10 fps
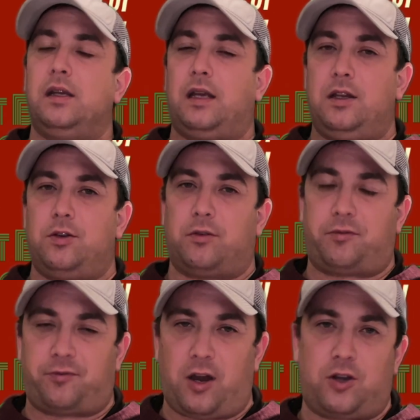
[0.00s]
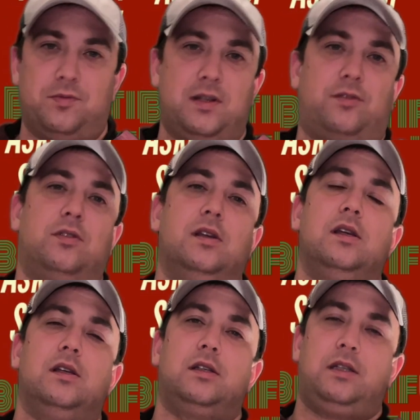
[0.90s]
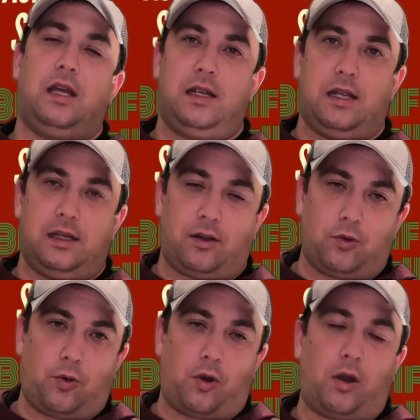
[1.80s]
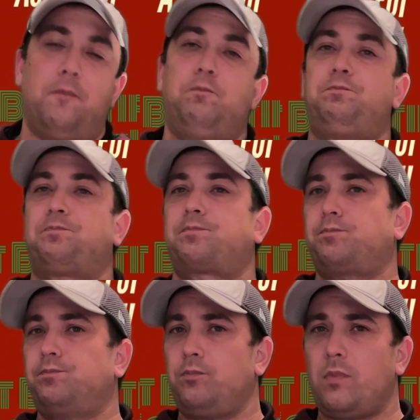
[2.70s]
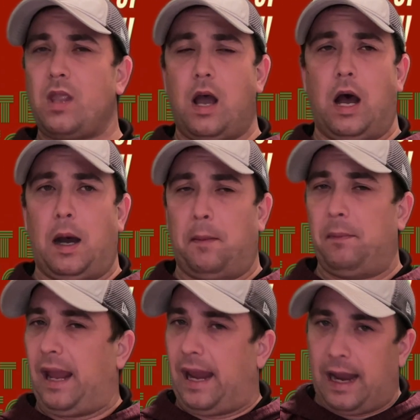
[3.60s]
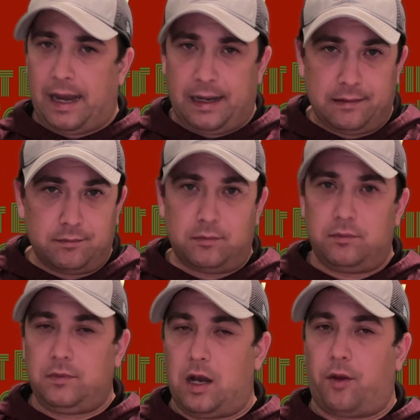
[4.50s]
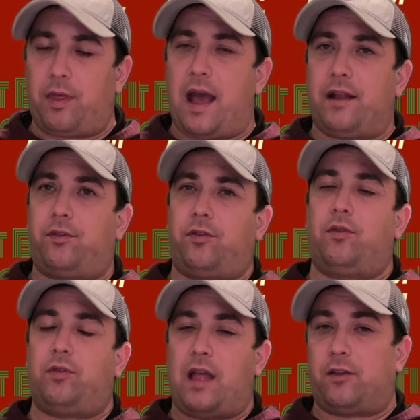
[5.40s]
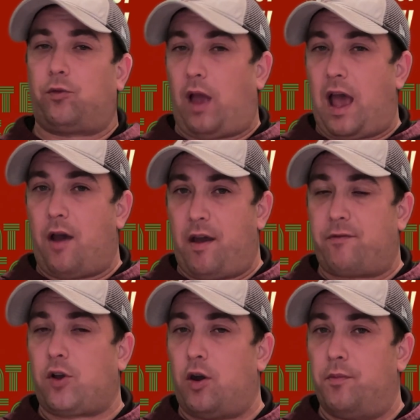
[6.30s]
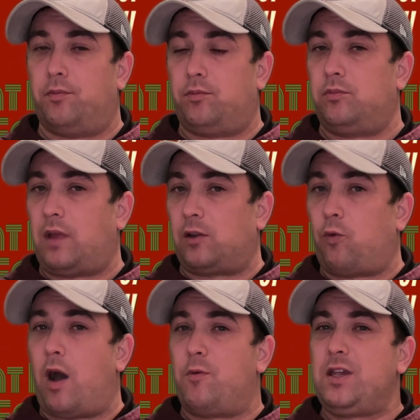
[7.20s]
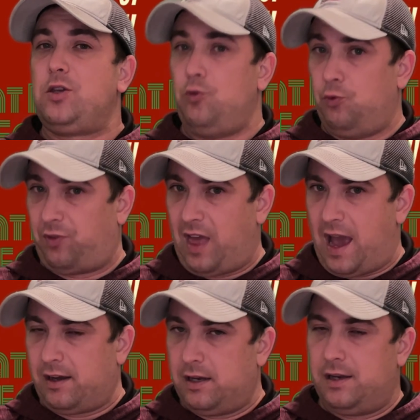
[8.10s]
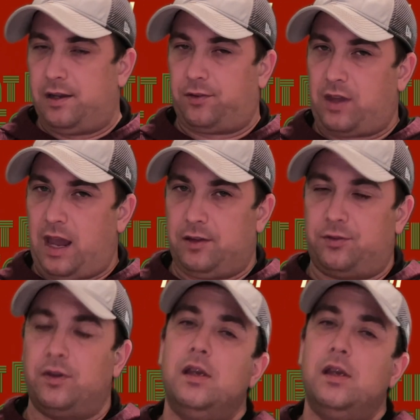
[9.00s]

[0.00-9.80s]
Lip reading: getting your refreshments, getting in the door, and that's how I've come. That's why we use that in this case.